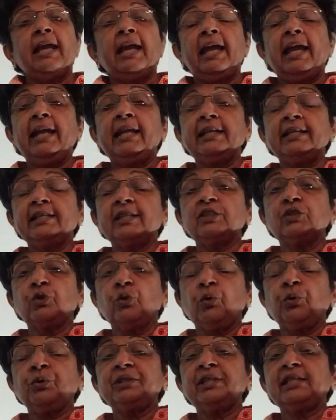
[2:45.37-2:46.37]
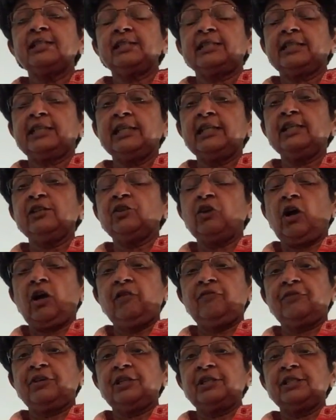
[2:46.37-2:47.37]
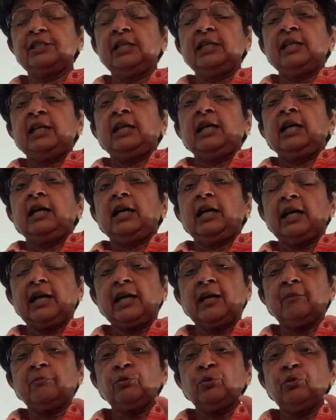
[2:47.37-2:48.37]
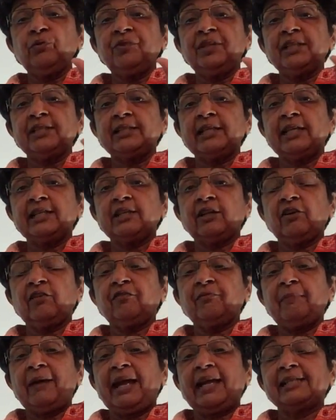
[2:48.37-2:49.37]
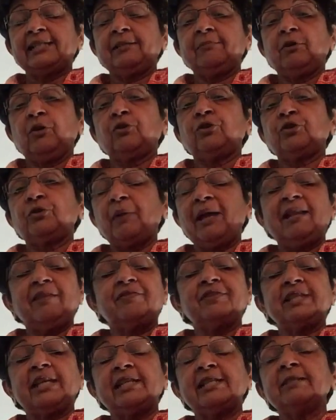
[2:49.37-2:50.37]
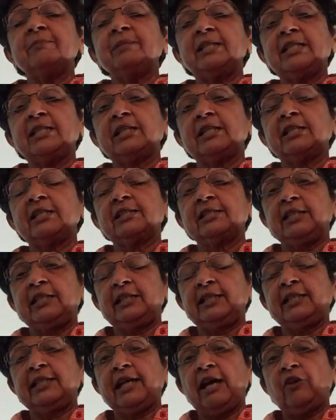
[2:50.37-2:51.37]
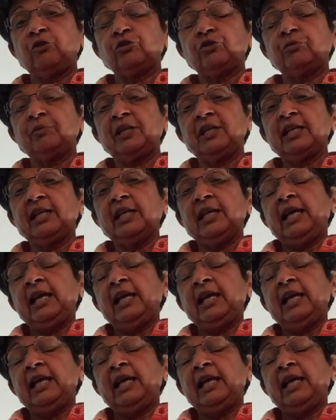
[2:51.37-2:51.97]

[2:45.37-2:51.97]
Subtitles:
And it is known that skilled golfers can move the center of mass about 12 centimeters in the downswing,